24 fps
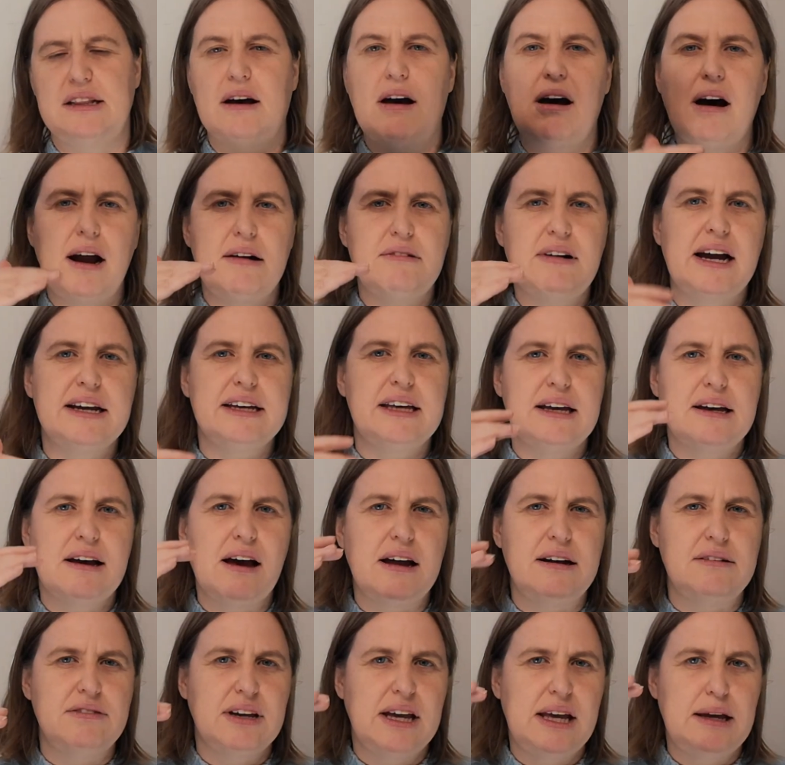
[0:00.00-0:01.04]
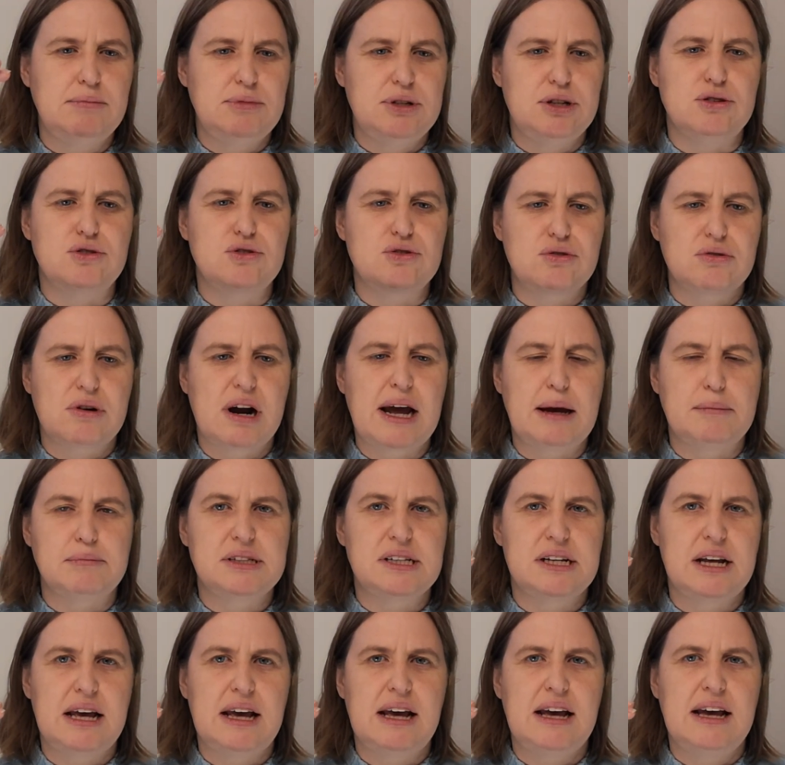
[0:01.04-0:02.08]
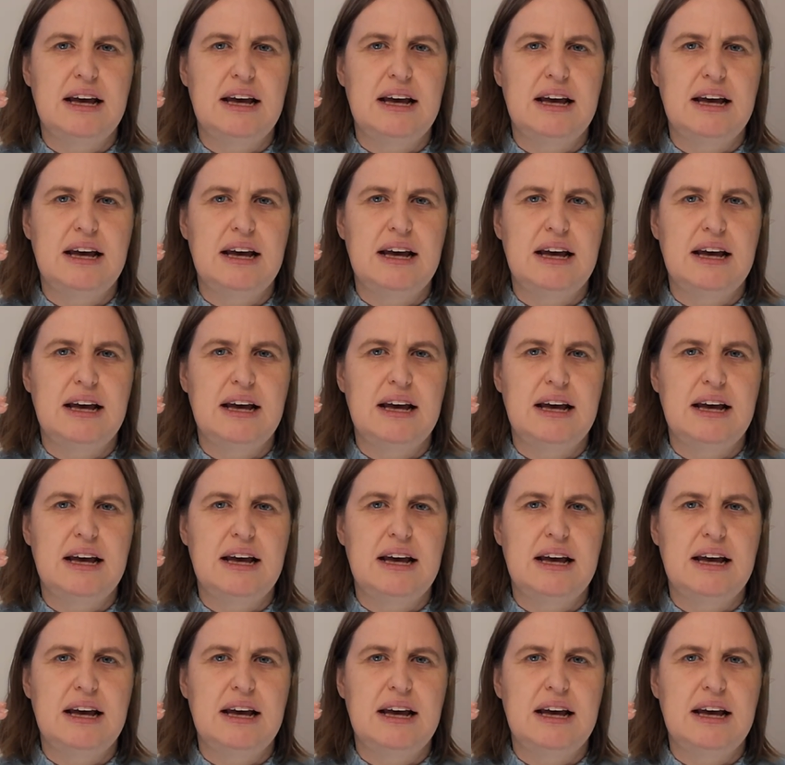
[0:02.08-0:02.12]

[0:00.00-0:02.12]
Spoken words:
The hierarchy kind of kept you trapped